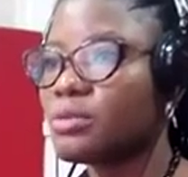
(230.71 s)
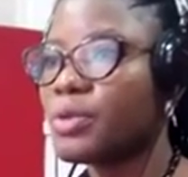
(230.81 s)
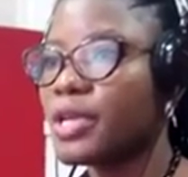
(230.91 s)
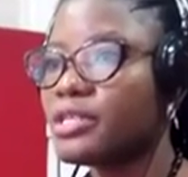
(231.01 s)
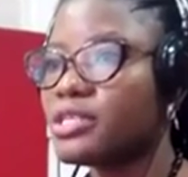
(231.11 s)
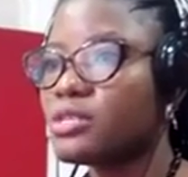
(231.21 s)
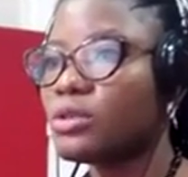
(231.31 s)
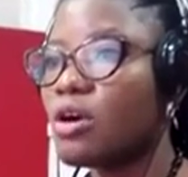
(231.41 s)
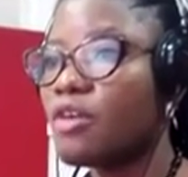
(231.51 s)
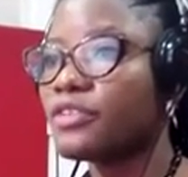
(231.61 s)
a pay
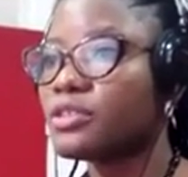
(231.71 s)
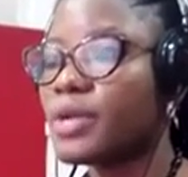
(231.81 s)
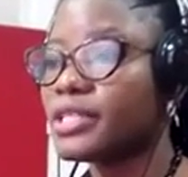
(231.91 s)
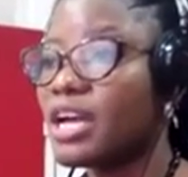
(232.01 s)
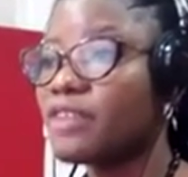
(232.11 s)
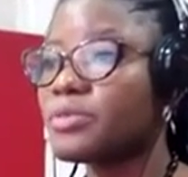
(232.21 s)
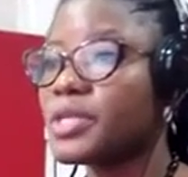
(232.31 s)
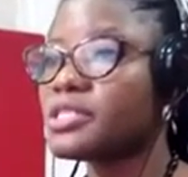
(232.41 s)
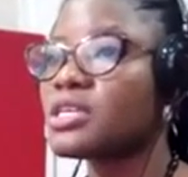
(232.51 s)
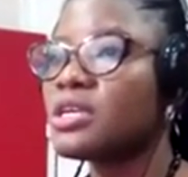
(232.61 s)
deal offered by the
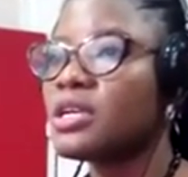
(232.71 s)
government